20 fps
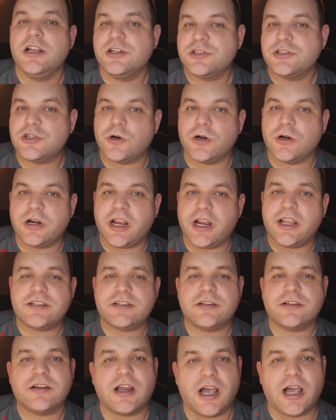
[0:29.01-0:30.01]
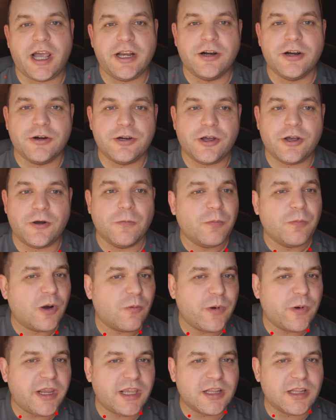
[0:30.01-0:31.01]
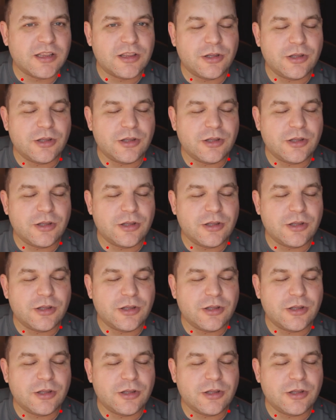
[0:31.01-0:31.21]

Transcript: Short answer, I don't know, but we can